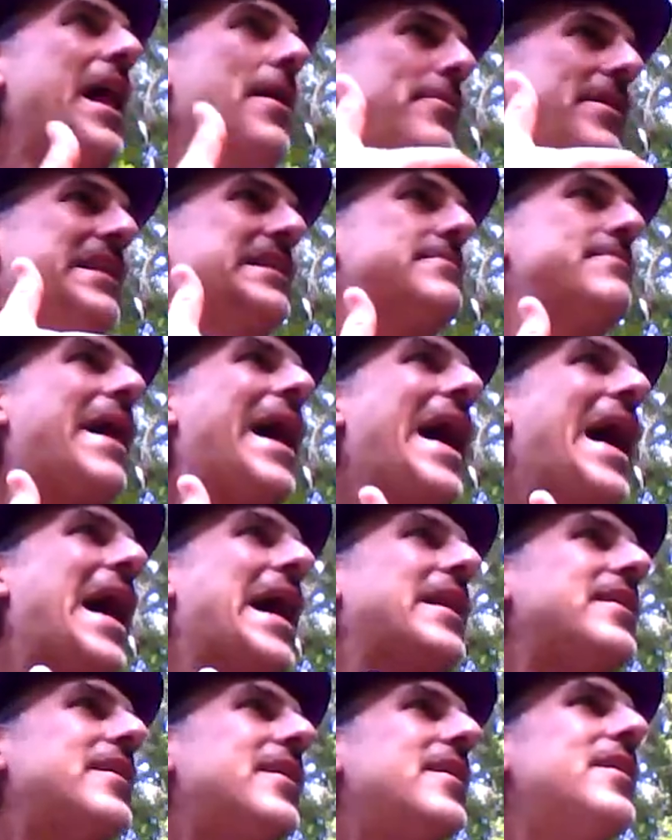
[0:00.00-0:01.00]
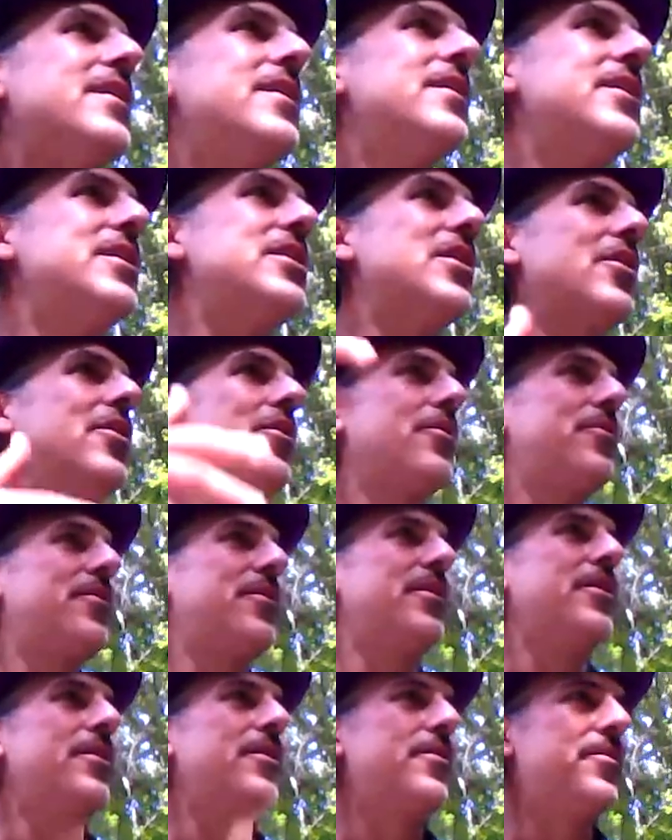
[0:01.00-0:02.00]
but it's mine. You know,
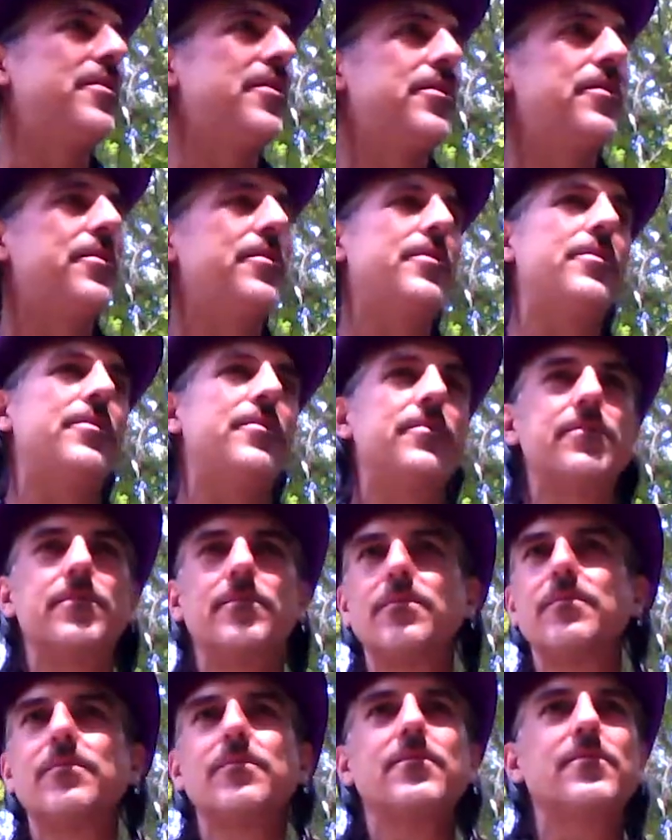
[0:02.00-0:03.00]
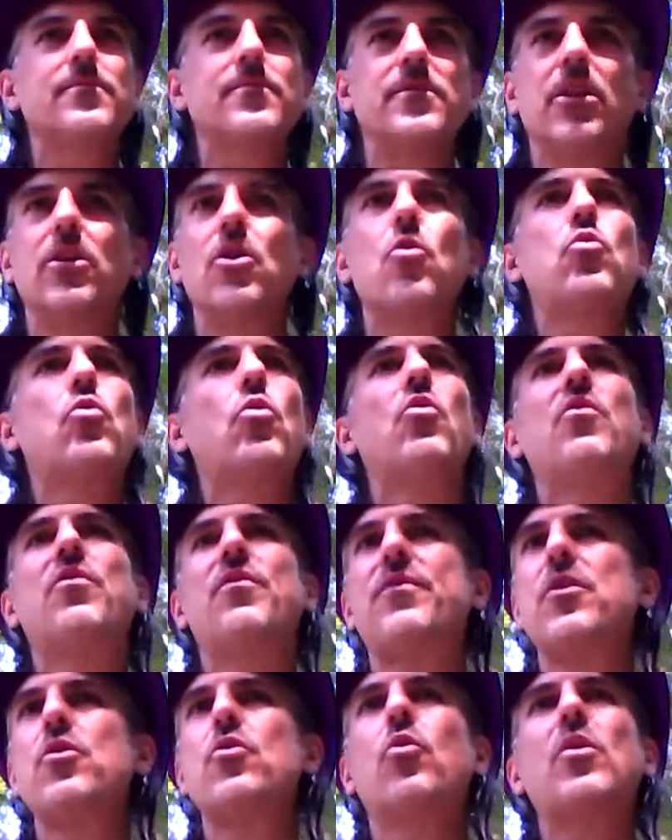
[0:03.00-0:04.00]
the the the local
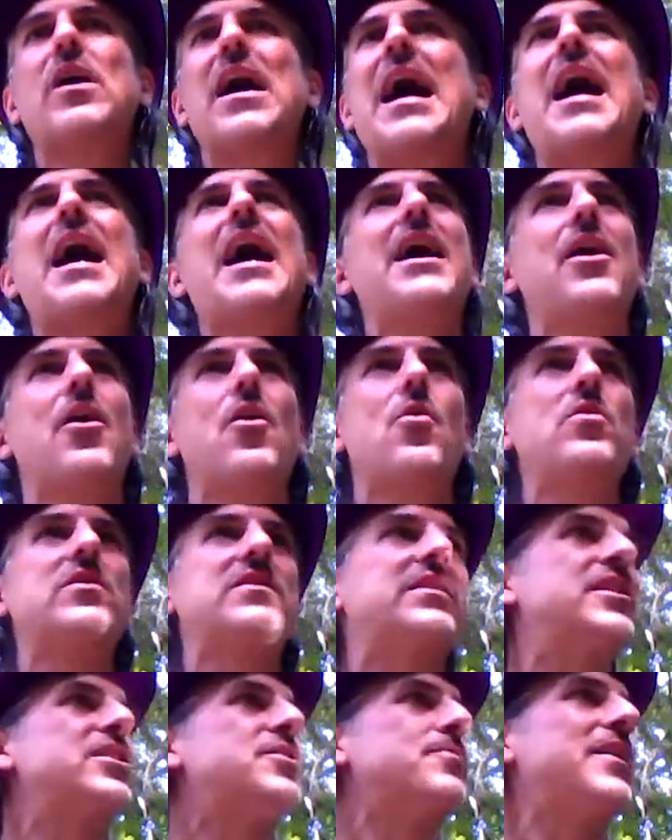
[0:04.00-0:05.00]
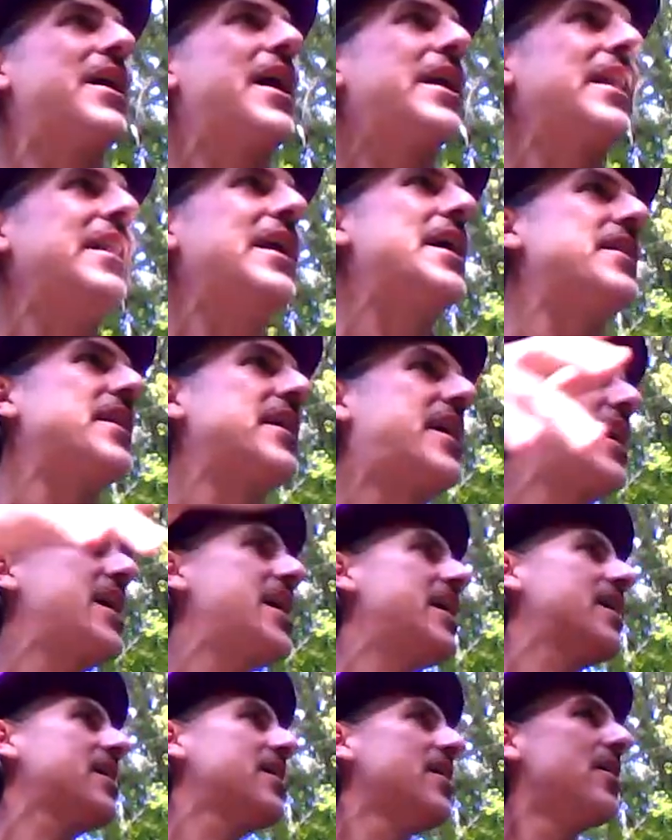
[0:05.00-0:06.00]
feudal guy owns this plot of land. The
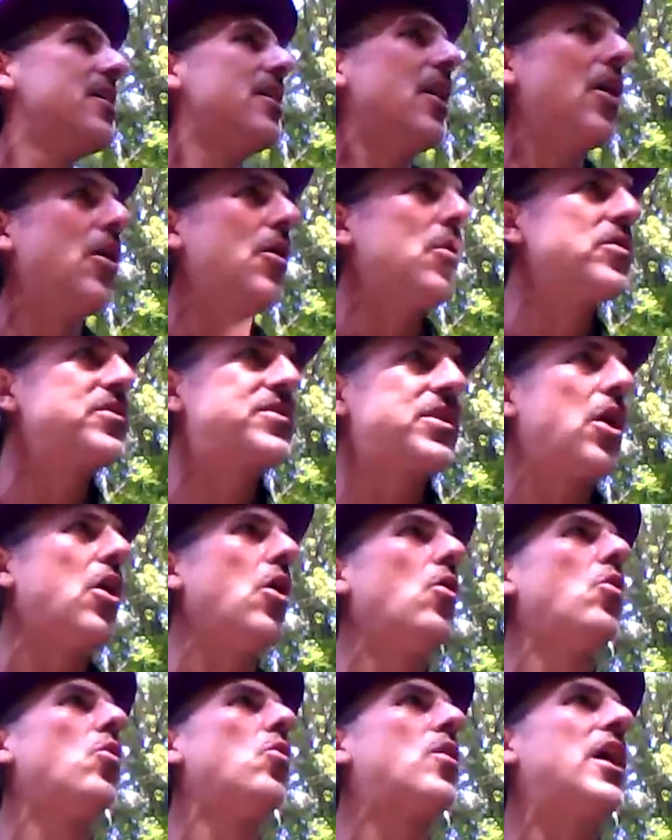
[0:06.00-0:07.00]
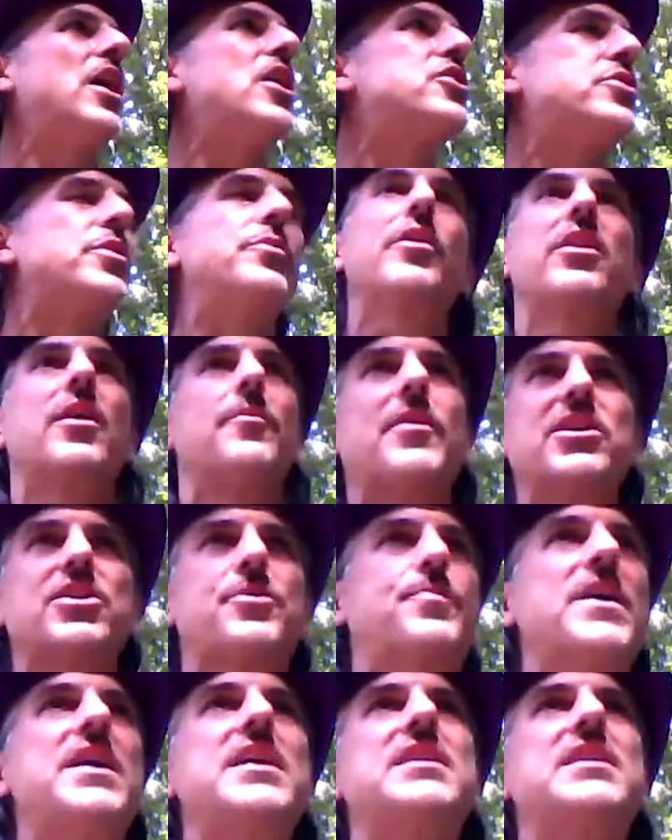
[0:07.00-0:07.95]
king owns the whole country. Well, there must be